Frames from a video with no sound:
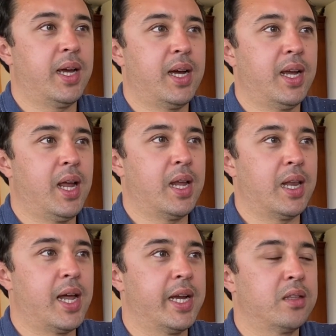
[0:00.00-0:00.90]
I
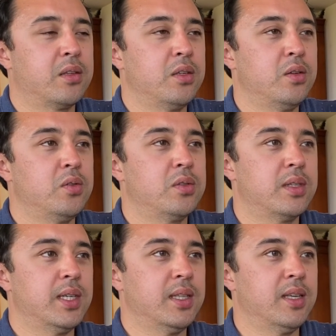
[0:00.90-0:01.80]
like to
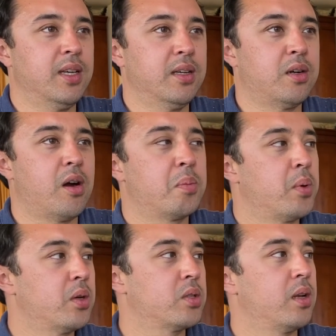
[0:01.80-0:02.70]
use the
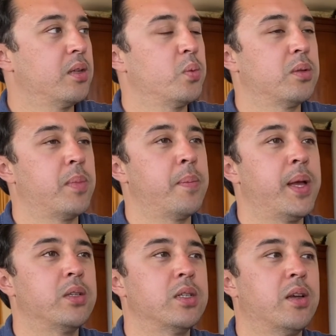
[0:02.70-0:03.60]
card box a lot with my
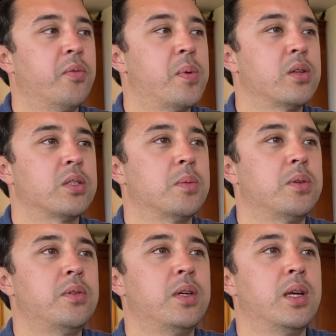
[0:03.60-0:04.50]
magic, if
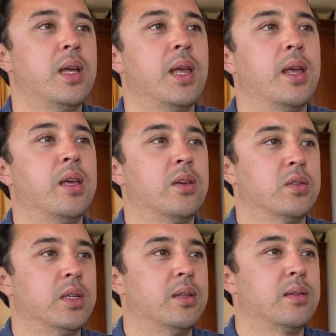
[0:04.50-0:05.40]
possible,
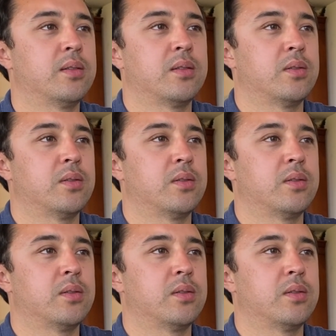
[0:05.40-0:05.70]
because it